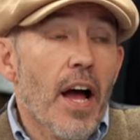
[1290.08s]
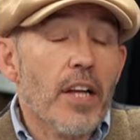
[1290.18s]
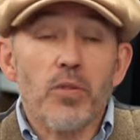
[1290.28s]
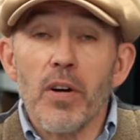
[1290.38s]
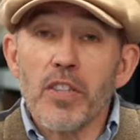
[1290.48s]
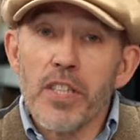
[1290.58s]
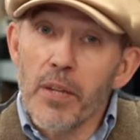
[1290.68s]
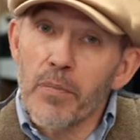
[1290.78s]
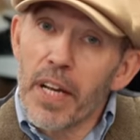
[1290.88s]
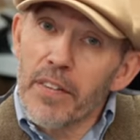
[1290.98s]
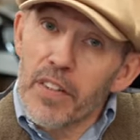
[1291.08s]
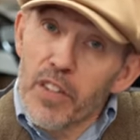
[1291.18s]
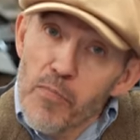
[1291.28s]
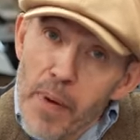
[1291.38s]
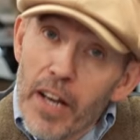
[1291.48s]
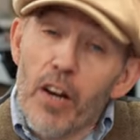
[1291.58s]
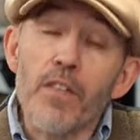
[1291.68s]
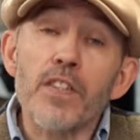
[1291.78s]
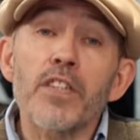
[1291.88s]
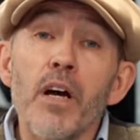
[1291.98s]
And to answer this, I'm going to go back
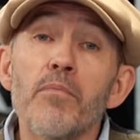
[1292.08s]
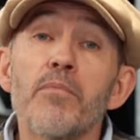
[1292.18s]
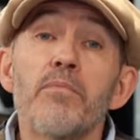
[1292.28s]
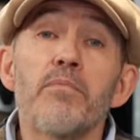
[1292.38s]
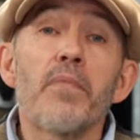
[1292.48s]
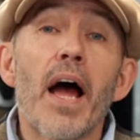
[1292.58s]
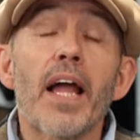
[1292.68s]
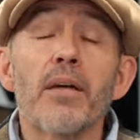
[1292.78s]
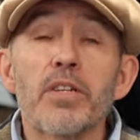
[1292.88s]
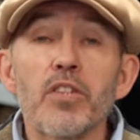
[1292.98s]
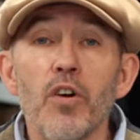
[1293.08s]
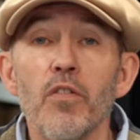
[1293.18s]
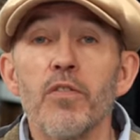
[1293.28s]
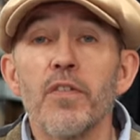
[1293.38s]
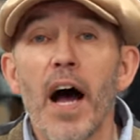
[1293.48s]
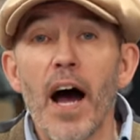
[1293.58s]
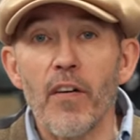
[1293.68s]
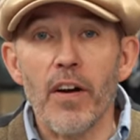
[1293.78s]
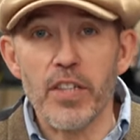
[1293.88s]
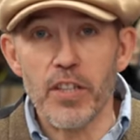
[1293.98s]
over some elements of
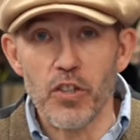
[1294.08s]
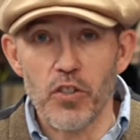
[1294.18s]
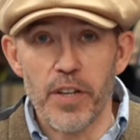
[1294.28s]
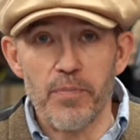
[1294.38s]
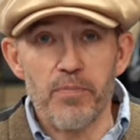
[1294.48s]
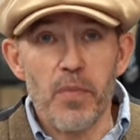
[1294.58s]
Arai's history.